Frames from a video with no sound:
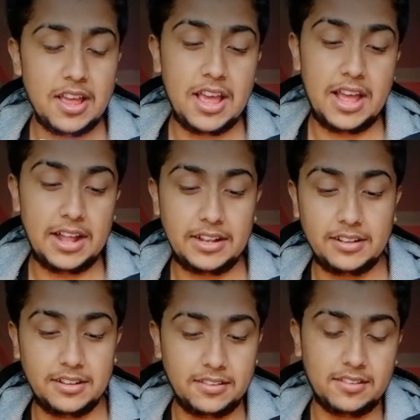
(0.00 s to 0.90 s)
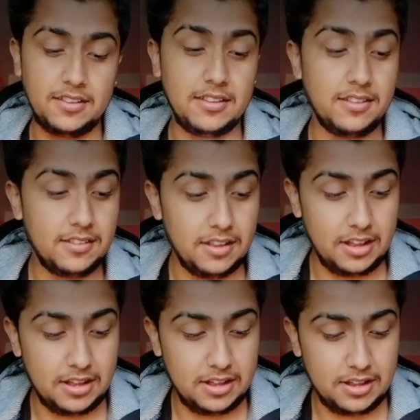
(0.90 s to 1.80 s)
and this is
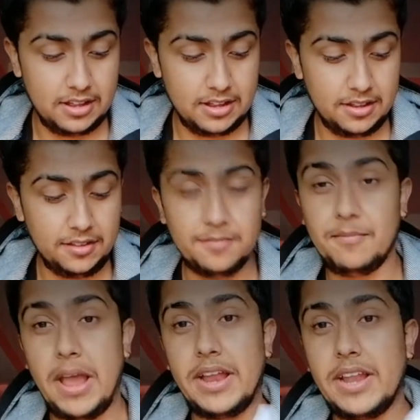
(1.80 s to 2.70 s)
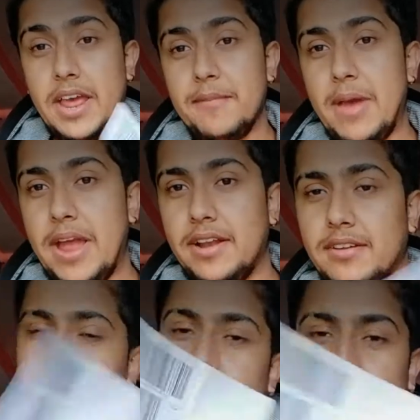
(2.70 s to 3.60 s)
my name
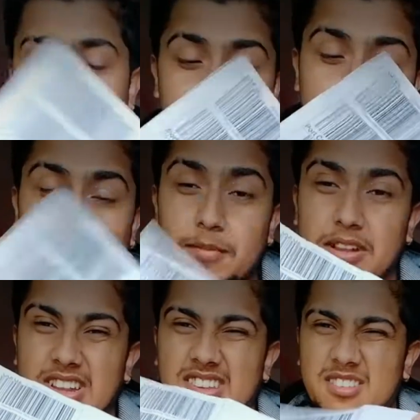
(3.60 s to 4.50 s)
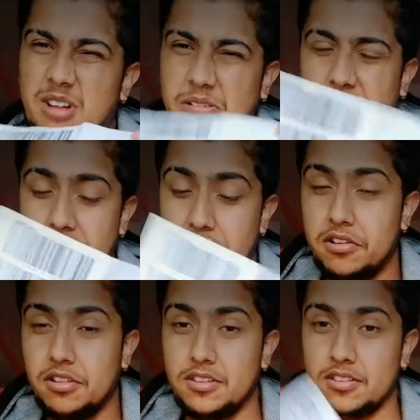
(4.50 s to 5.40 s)
and something this password, I don't know,
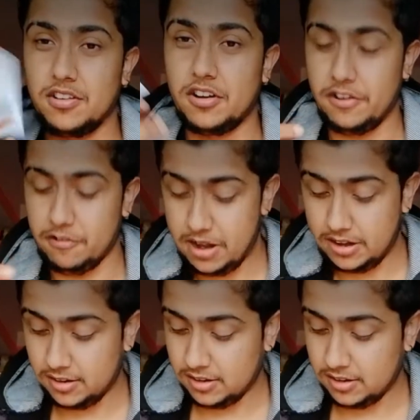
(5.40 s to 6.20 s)
this is not required.